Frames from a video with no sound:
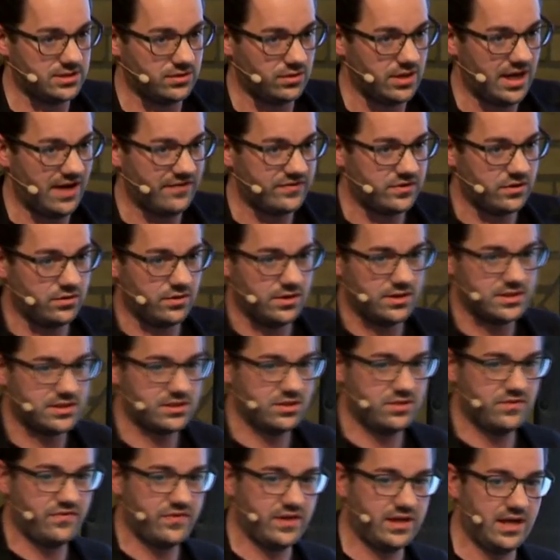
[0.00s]
So you have to do this
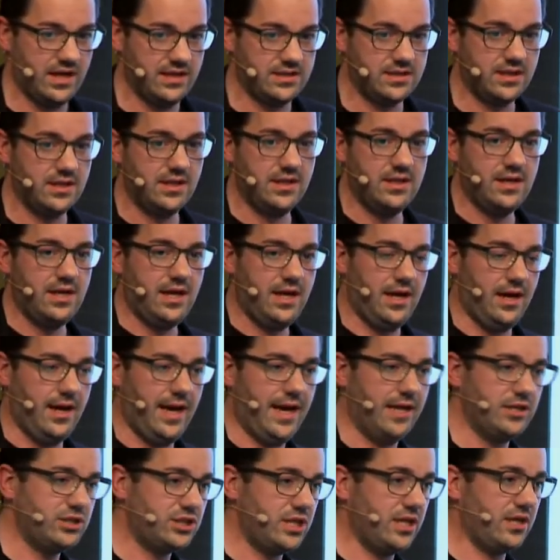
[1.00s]
certificate
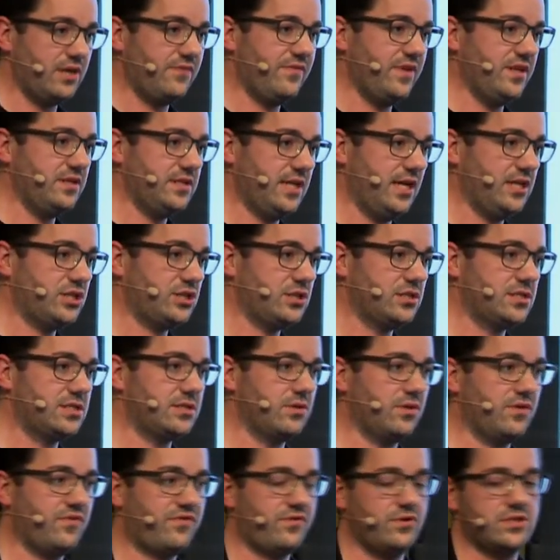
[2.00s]
handshake and validation.
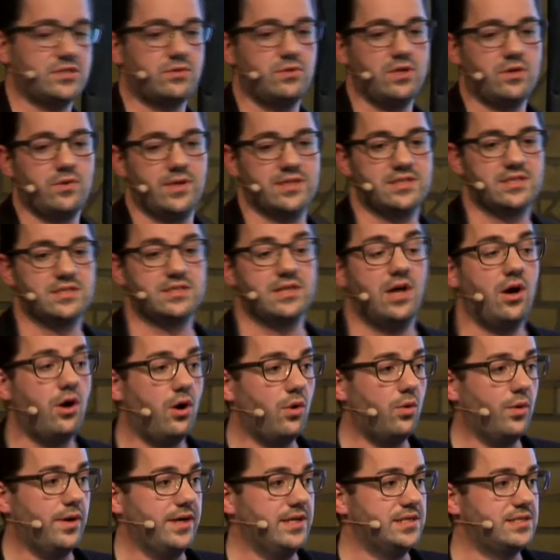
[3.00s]
So the first request is
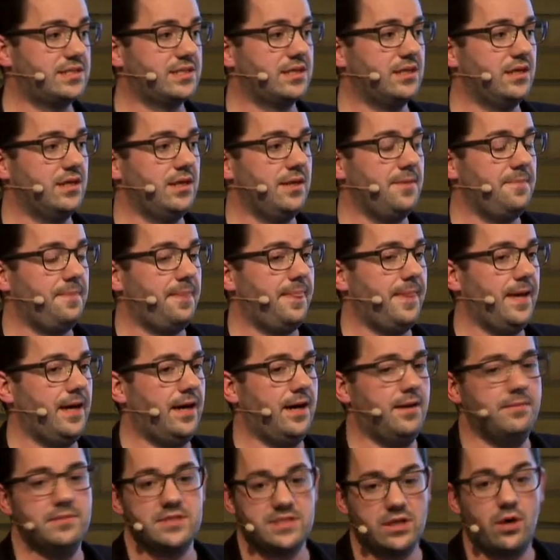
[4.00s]
always
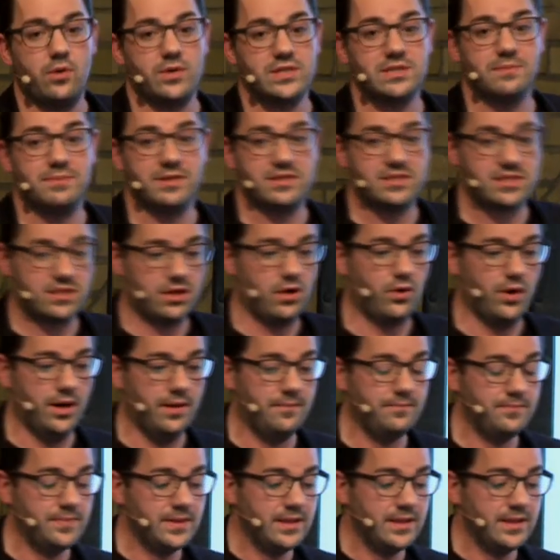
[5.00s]
a bit slower.